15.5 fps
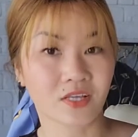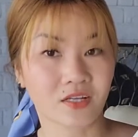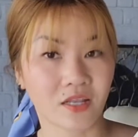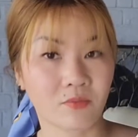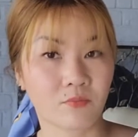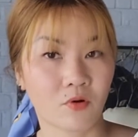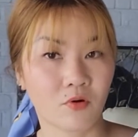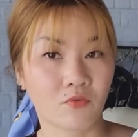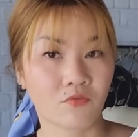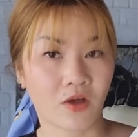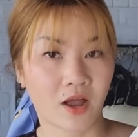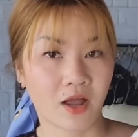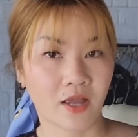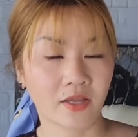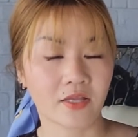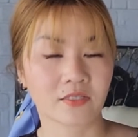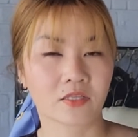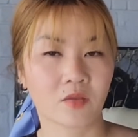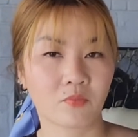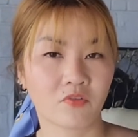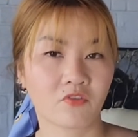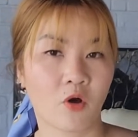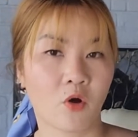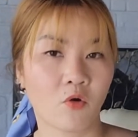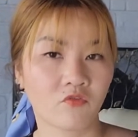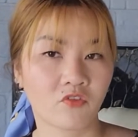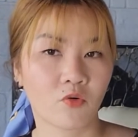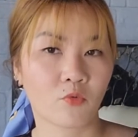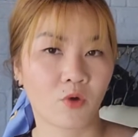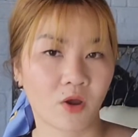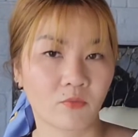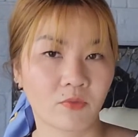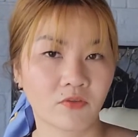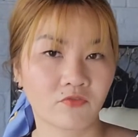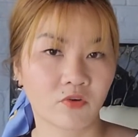that they provide, it's a little bit overwhelming